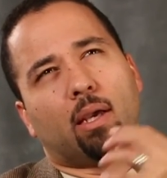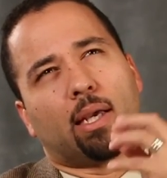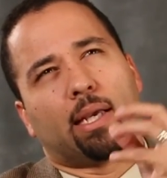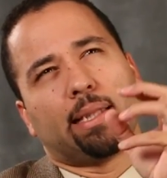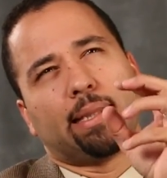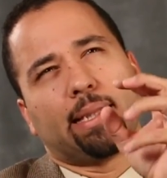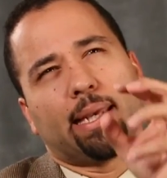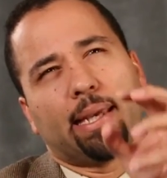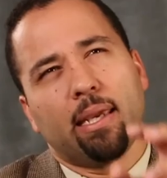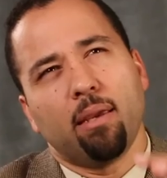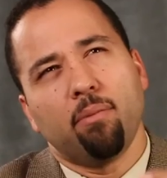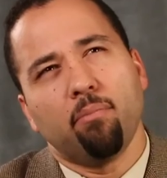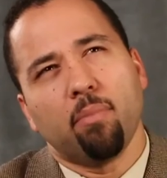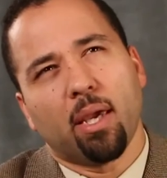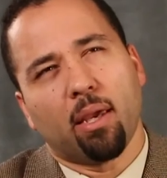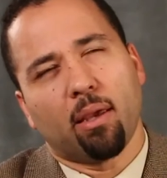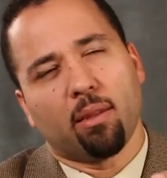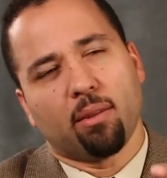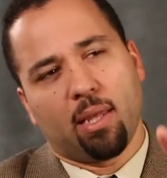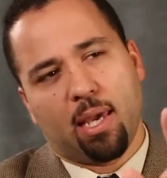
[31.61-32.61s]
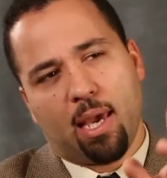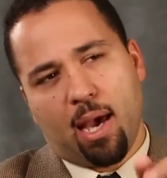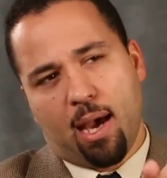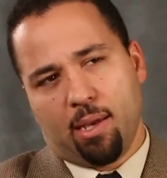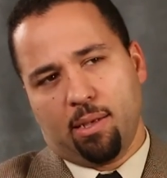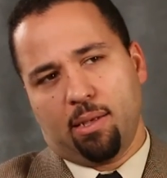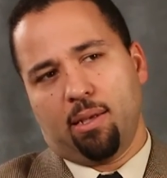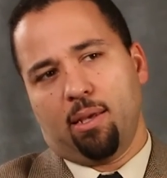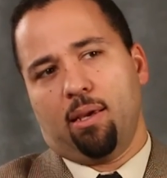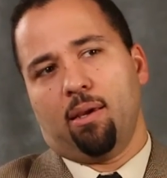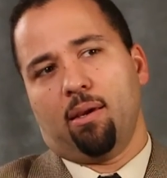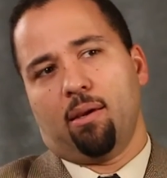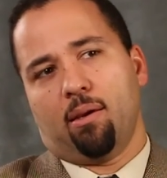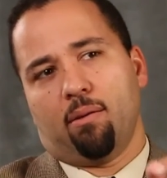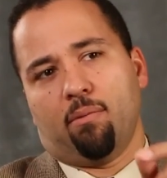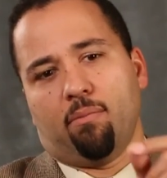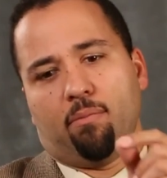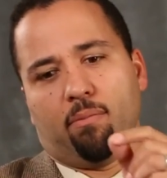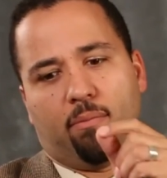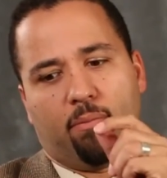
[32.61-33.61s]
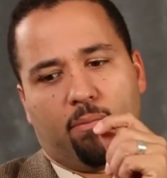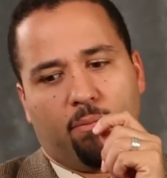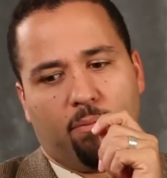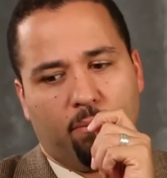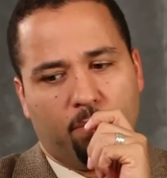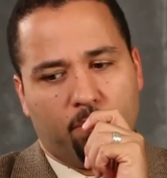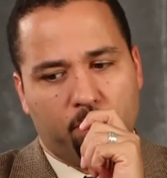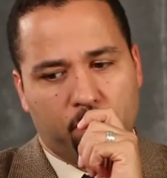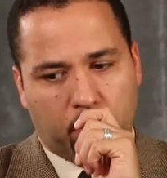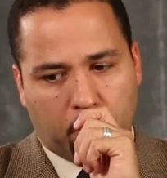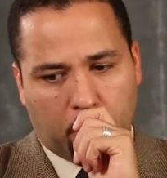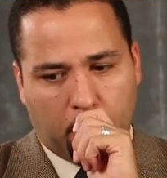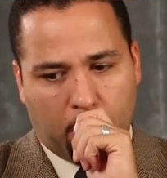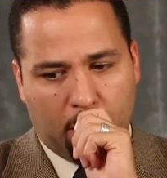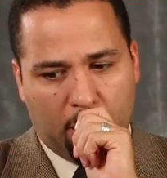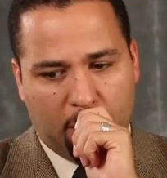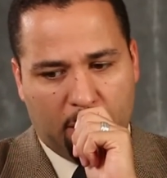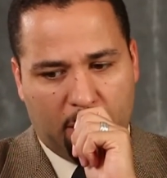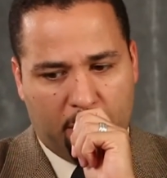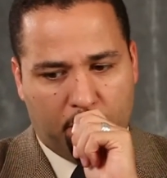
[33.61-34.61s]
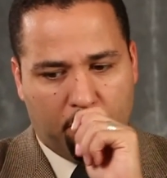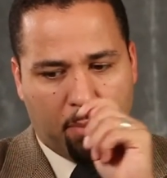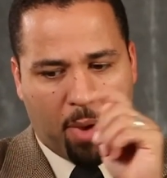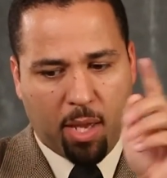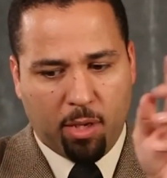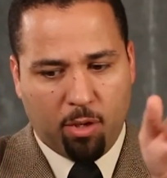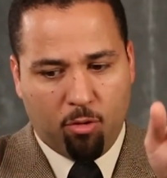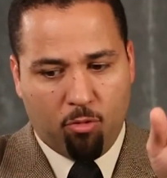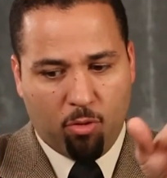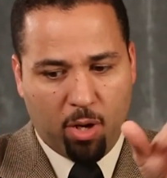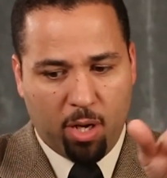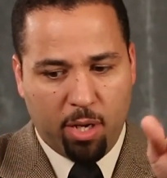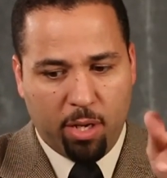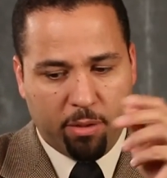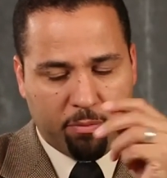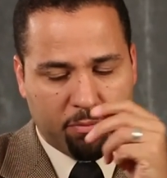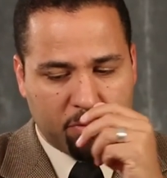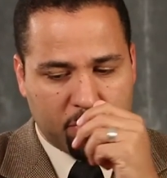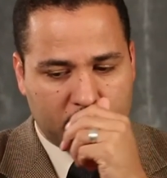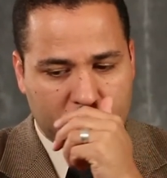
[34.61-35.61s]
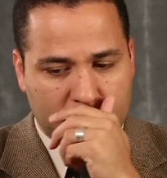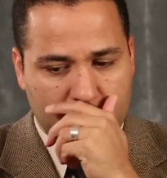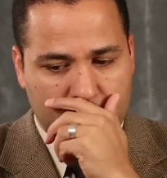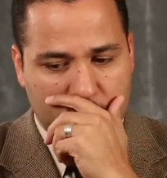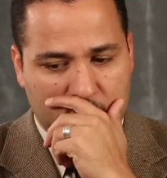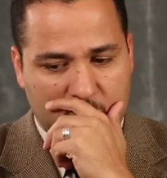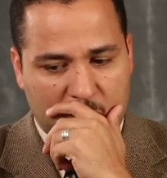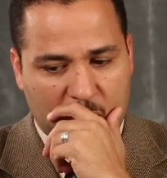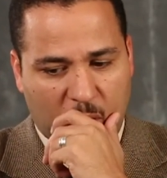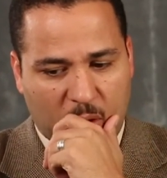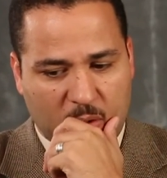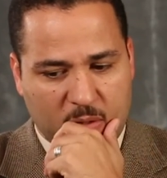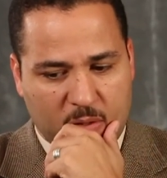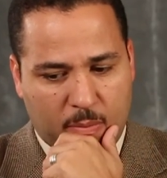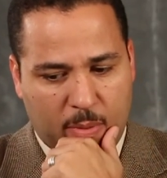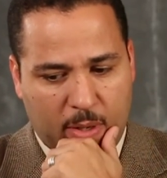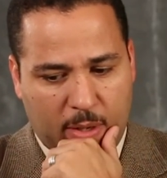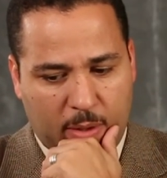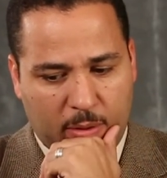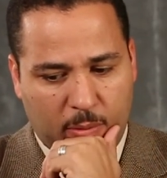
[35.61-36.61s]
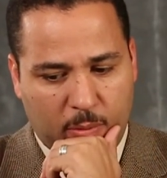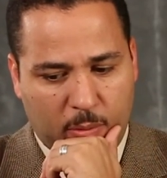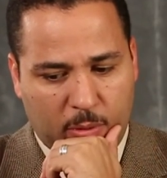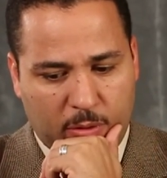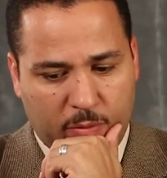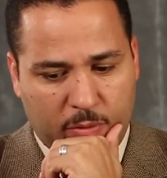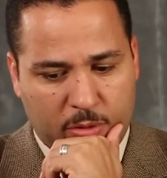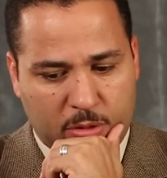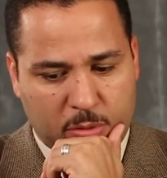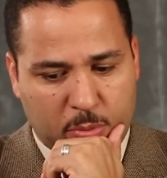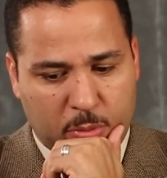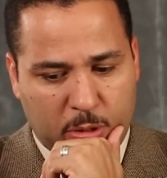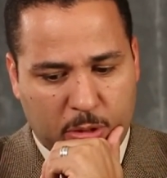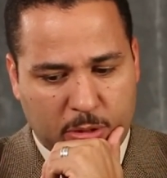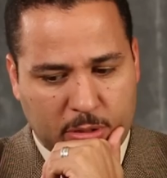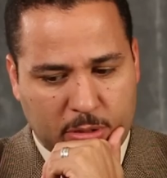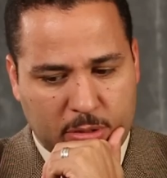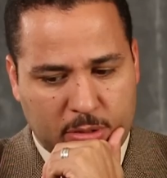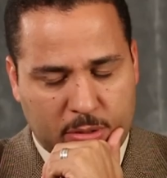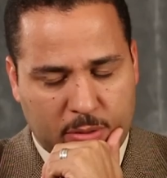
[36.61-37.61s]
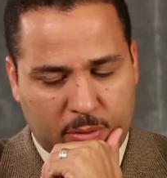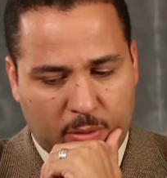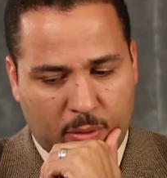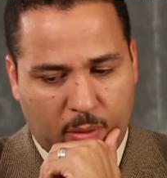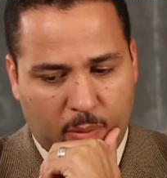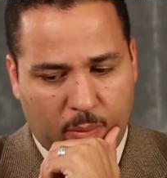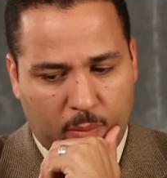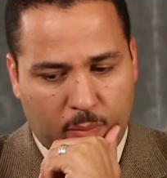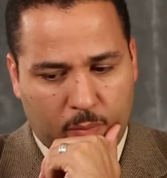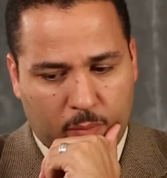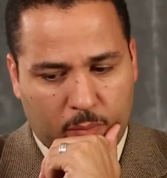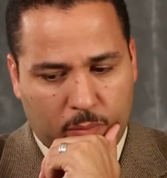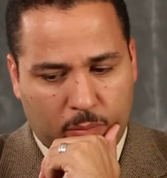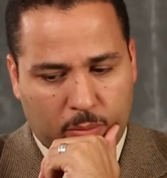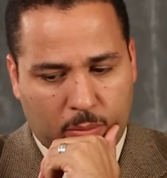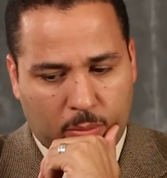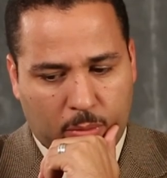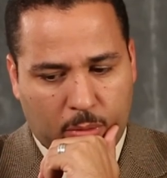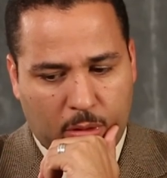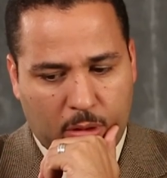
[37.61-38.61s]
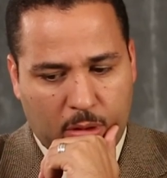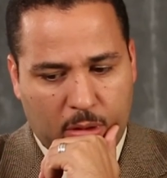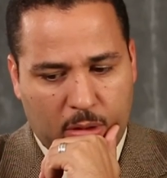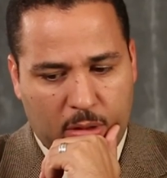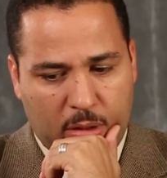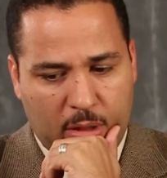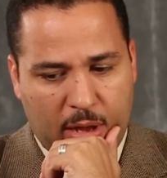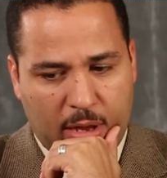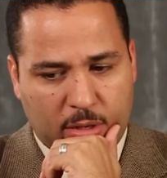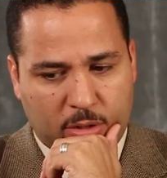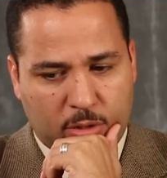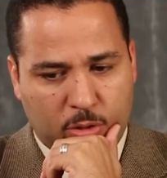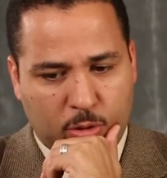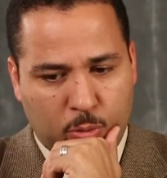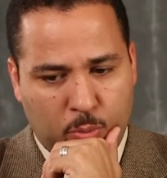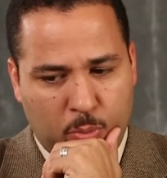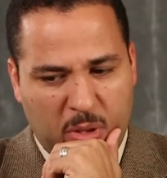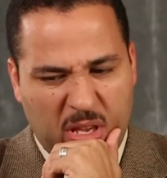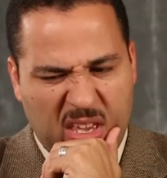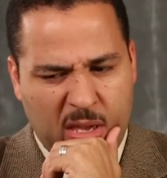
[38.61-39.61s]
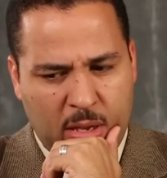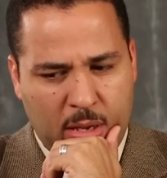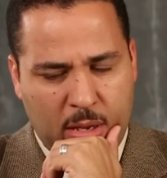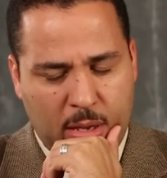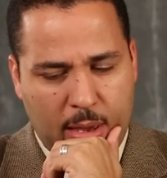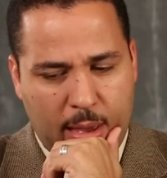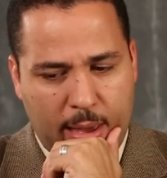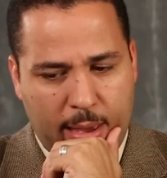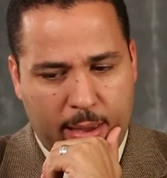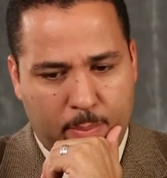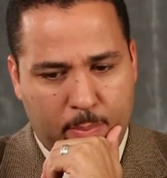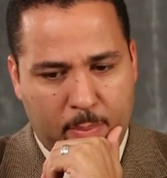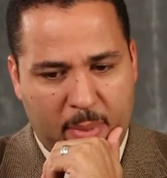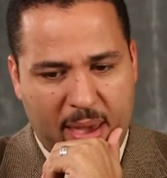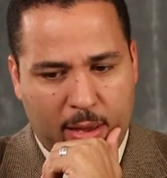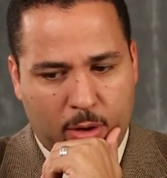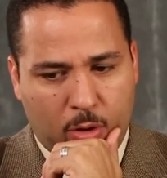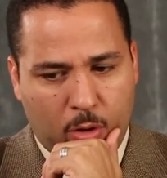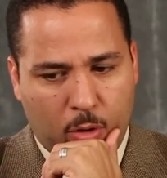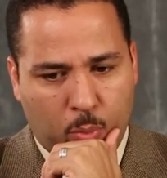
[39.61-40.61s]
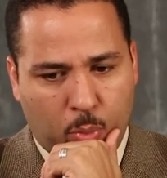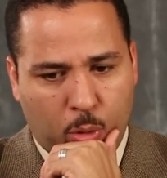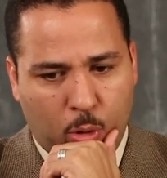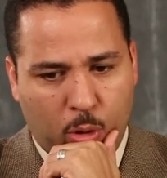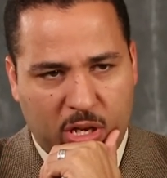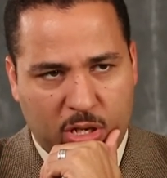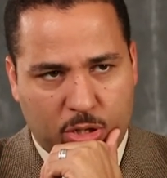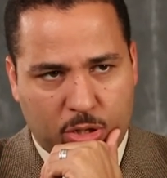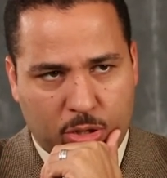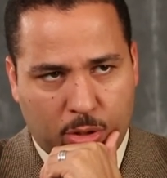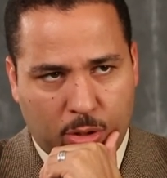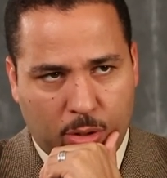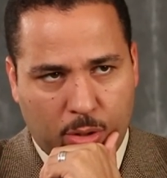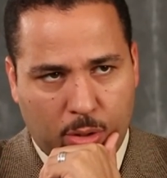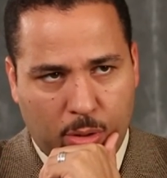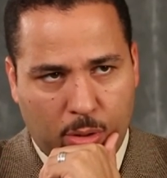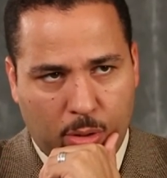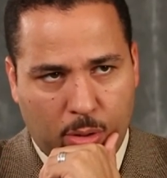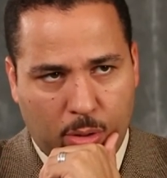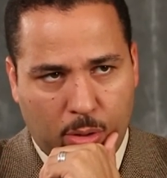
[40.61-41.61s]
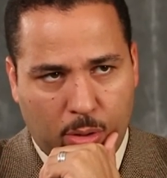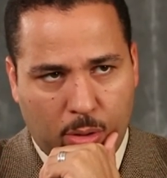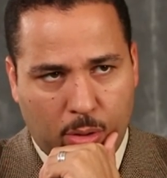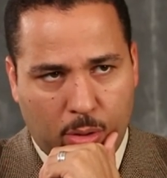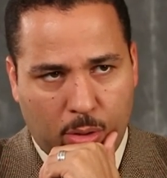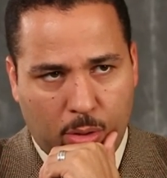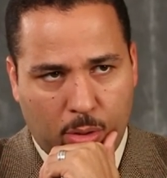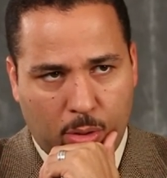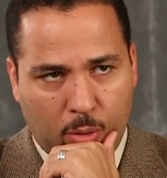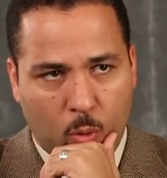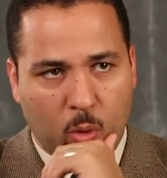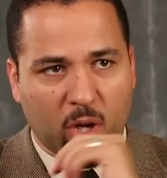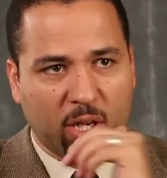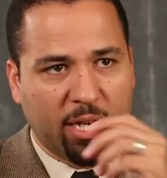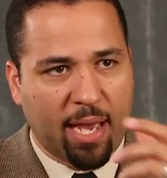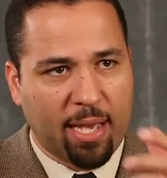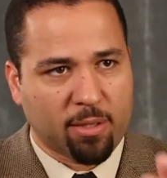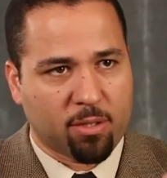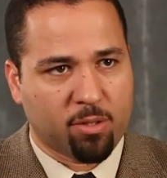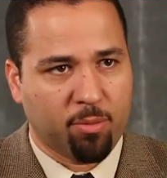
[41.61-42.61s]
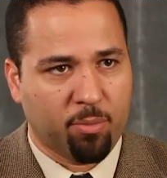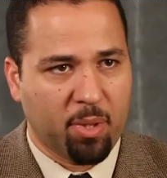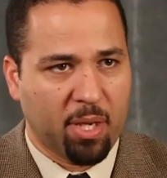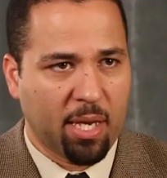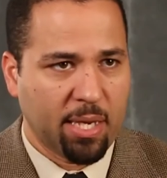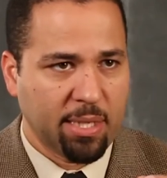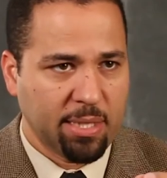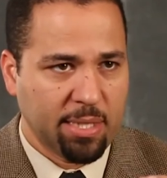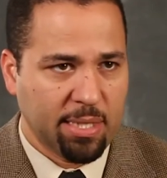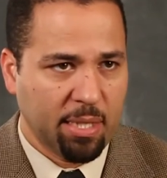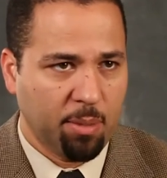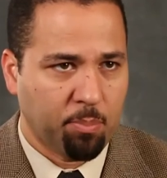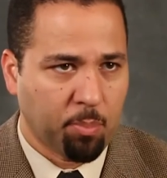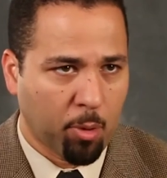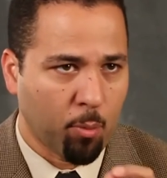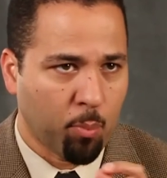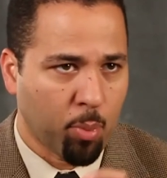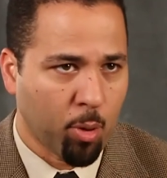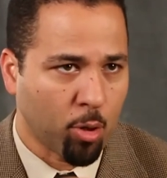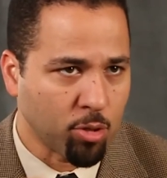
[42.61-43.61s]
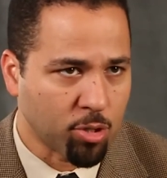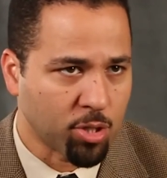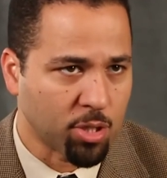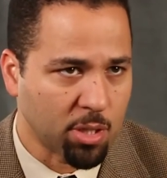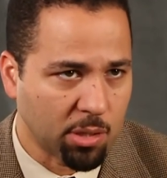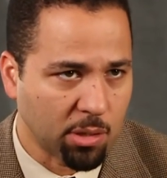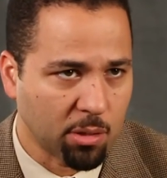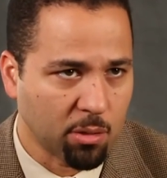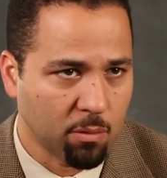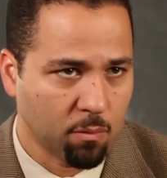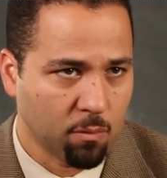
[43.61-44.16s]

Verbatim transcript: claiming the idea that Mike Graves talks about in one of his books that to be a better preacher, one has to be a deeper person.